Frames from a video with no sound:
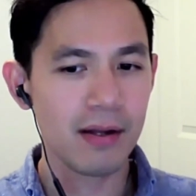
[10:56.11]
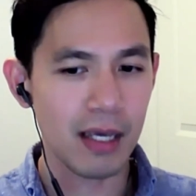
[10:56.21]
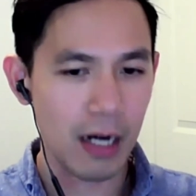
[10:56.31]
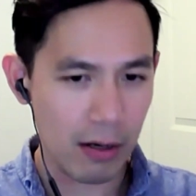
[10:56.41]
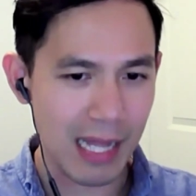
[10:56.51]

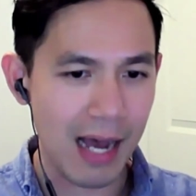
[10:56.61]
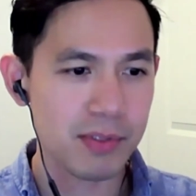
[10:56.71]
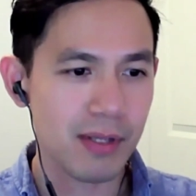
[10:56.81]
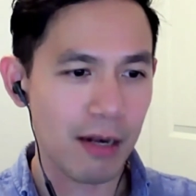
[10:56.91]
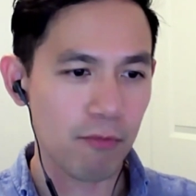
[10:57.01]
in our
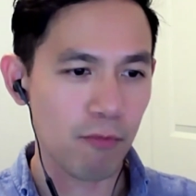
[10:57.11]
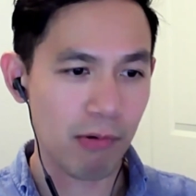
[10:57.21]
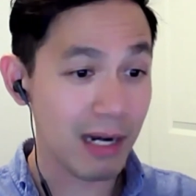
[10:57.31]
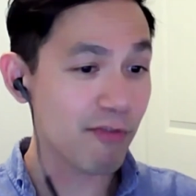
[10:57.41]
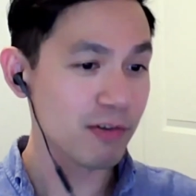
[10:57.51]
labs, and we're
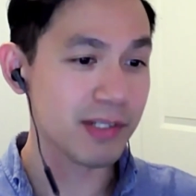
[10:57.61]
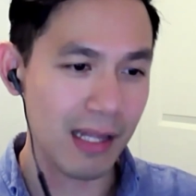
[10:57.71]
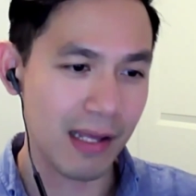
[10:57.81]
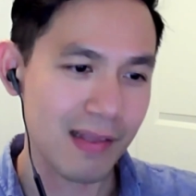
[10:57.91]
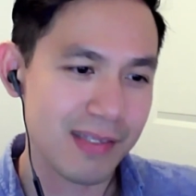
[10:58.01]
ready for
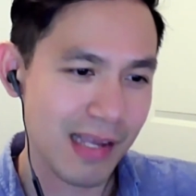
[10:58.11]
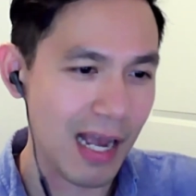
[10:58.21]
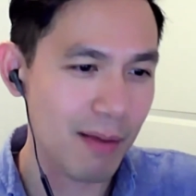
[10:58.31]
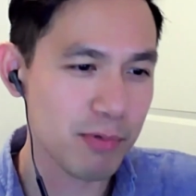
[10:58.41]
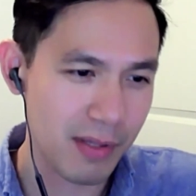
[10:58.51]
scaling this thing
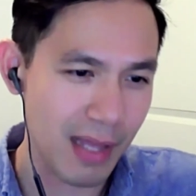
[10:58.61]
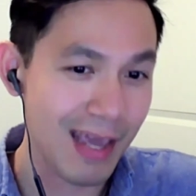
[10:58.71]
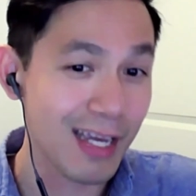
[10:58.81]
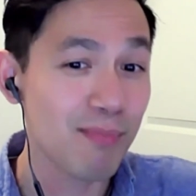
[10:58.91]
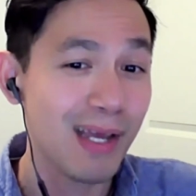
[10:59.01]
up so that
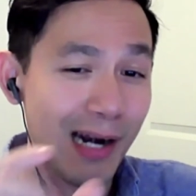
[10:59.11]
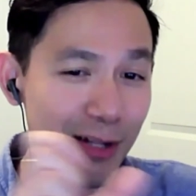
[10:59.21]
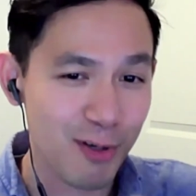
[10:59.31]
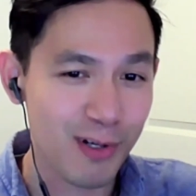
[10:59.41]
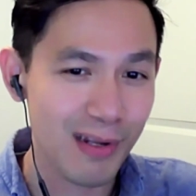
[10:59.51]
it can be an
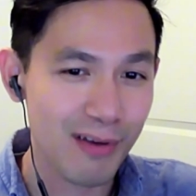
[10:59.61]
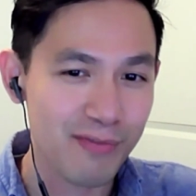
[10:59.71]
alternative